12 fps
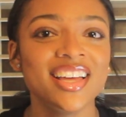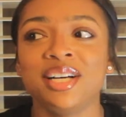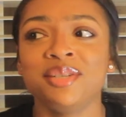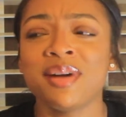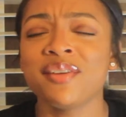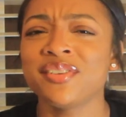
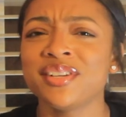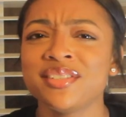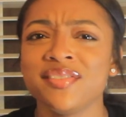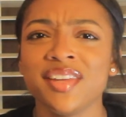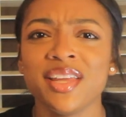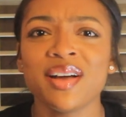My first
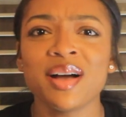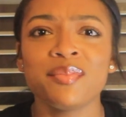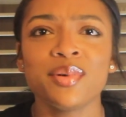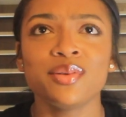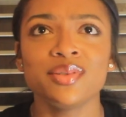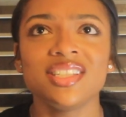video I
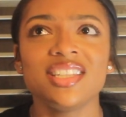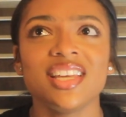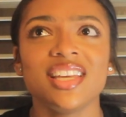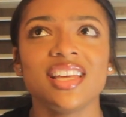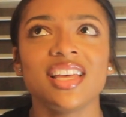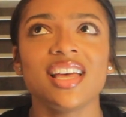
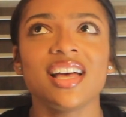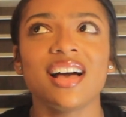posted,